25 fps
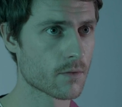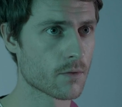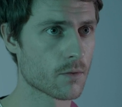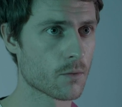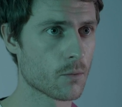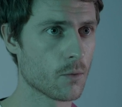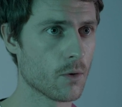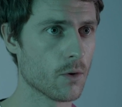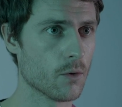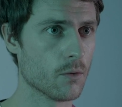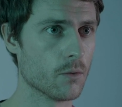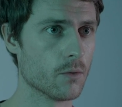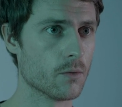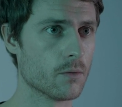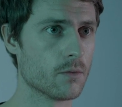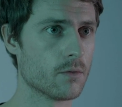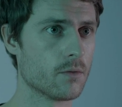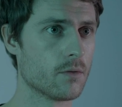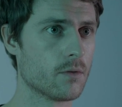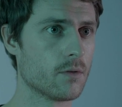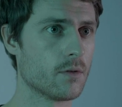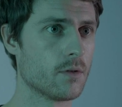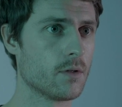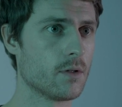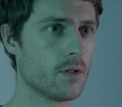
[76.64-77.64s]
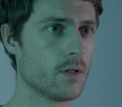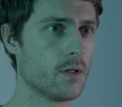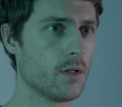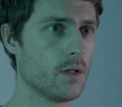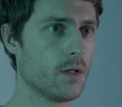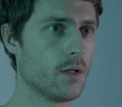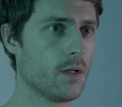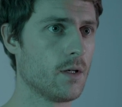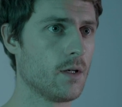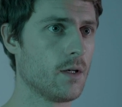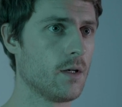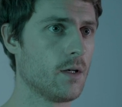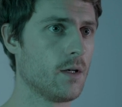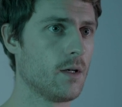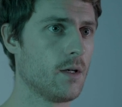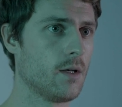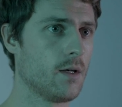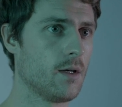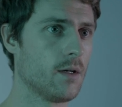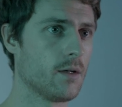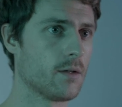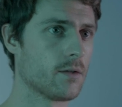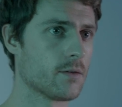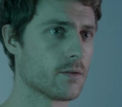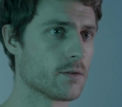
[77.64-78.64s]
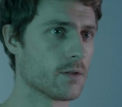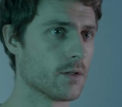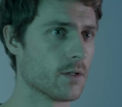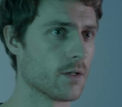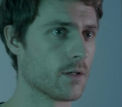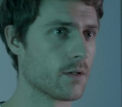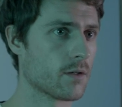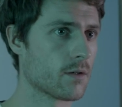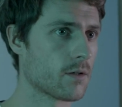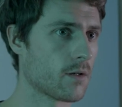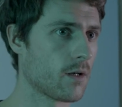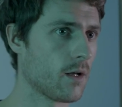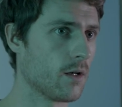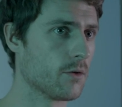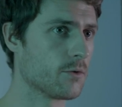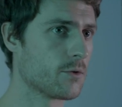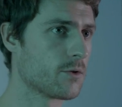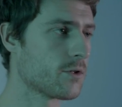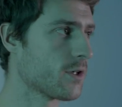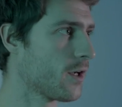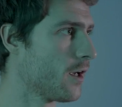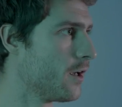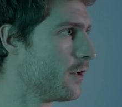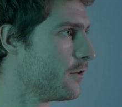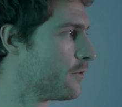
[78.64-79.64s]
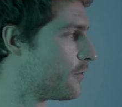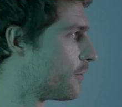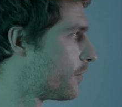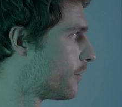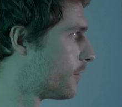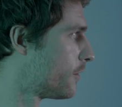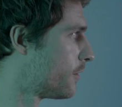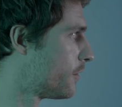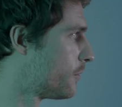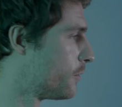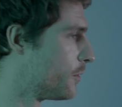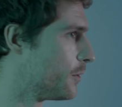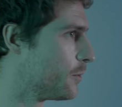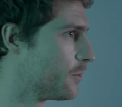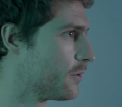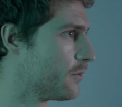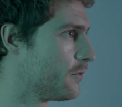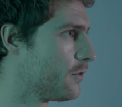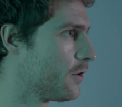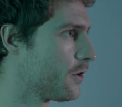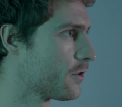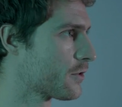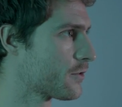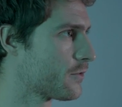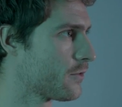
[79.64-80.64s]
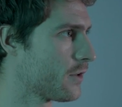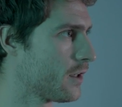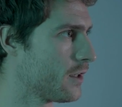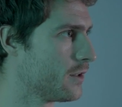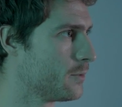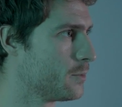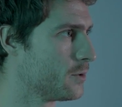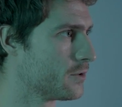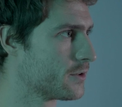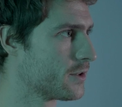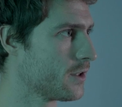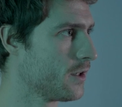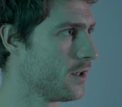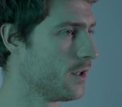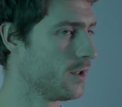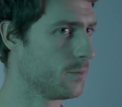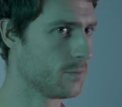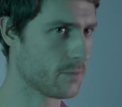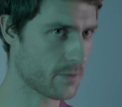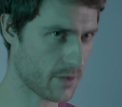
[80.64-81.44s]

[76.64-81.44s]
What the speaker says: Whoa. It's a close shave. We would have lost valuable time.